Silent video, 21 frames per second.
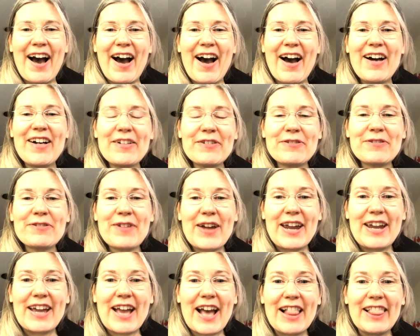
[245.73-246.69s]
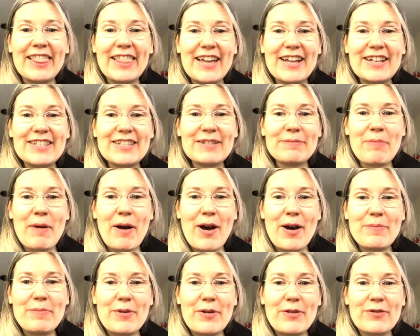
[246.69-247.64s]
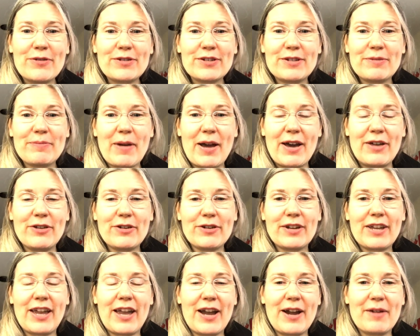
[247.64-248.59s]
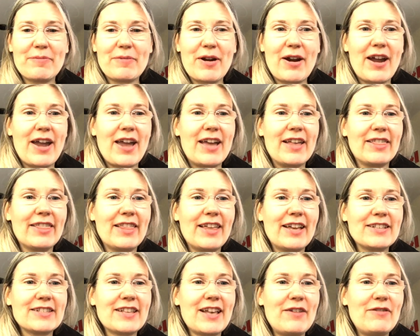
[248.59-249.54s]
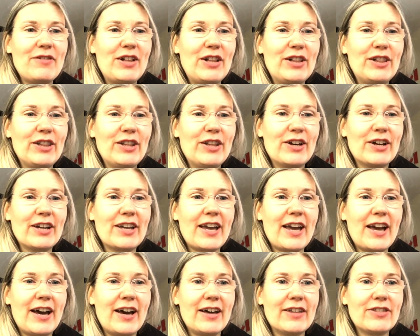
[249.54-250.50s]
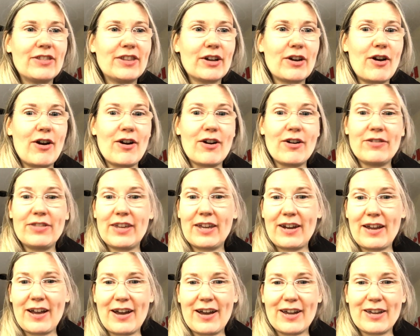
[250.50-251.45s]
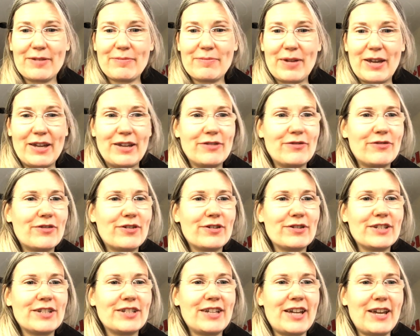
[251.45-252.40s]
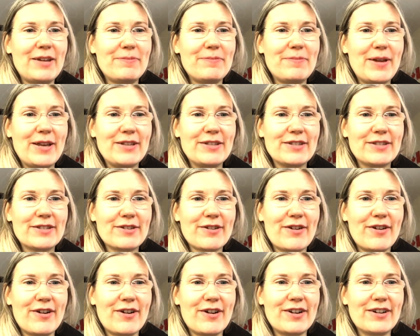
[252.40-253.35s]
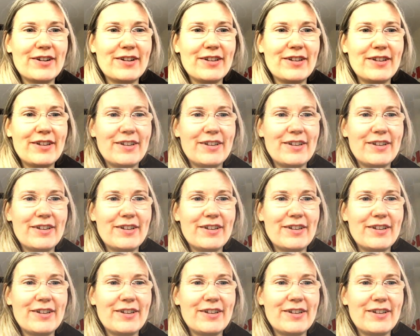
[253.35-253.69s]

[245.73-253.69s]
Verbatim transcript: All right, let's pop over to my other camera and let's have a look at the card that I made for today based on